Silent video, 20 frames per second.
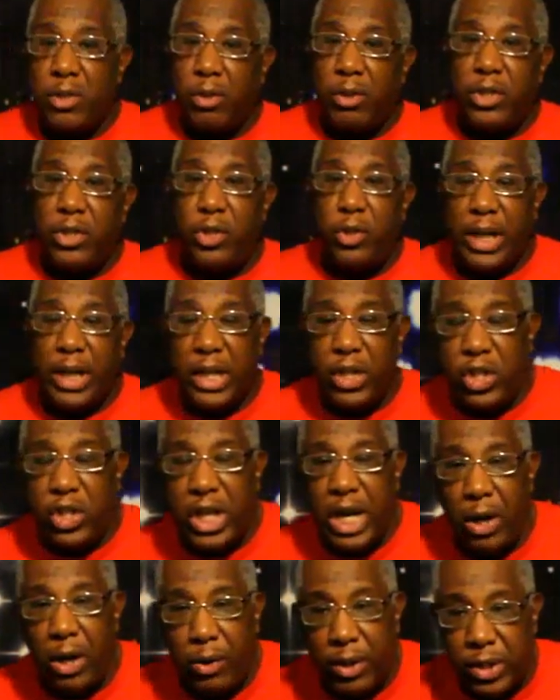so that you can
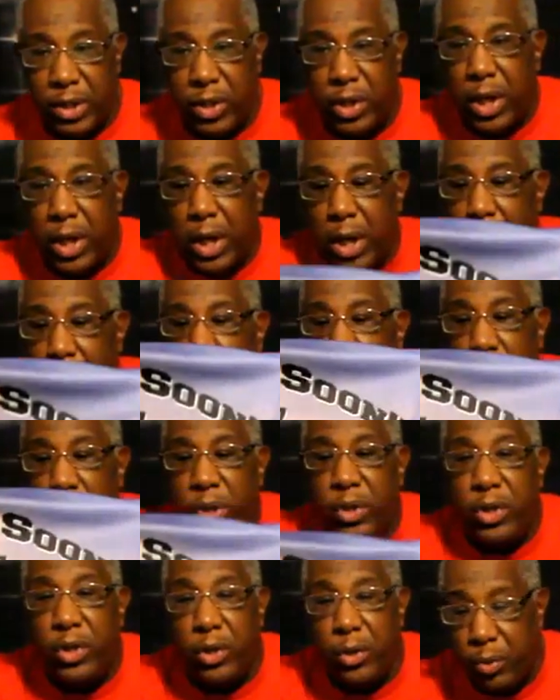cherish
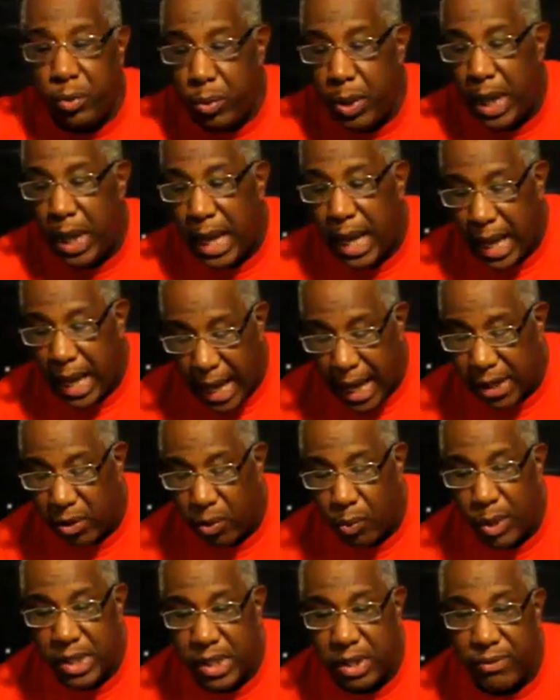with you
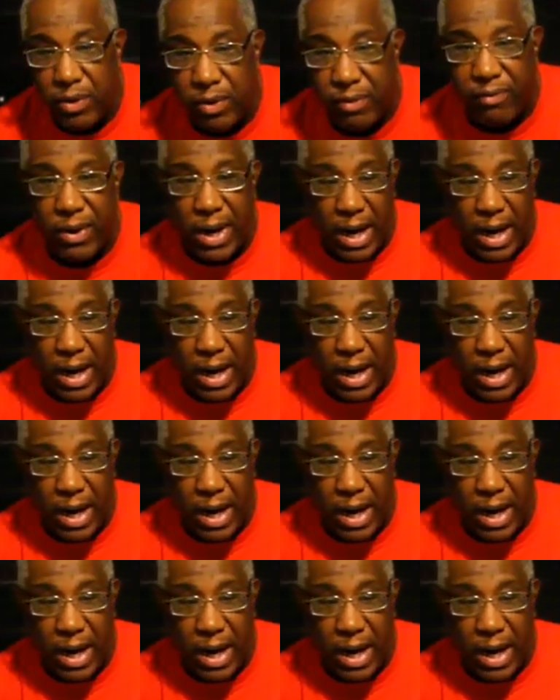and the rest of your